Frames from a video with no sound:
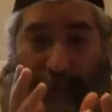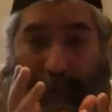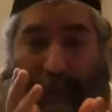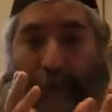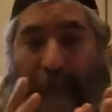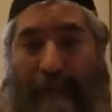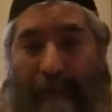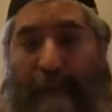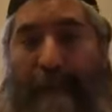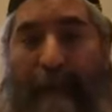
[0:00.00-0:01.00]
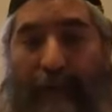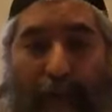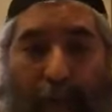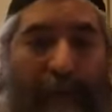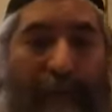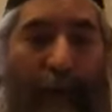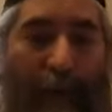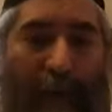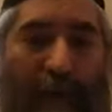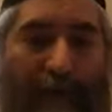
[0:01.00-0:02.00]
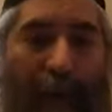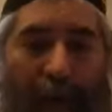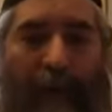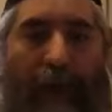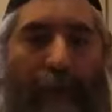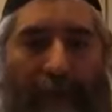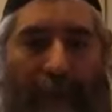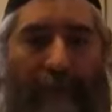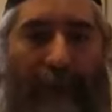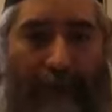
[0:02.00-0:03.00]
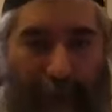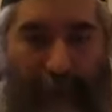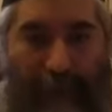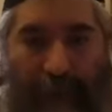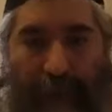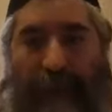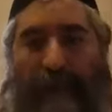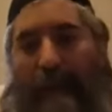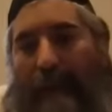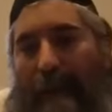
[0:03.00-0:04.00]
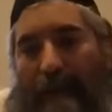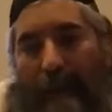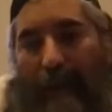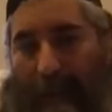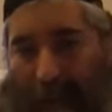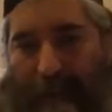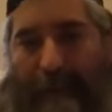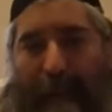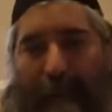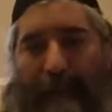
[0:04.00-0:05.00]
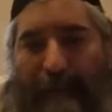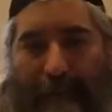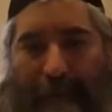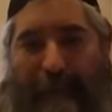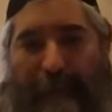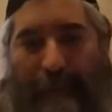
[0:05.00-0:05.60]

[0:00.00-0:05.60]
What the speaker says: by humans, right? Because humans don't live on top of the mountains. They live in the hills. They live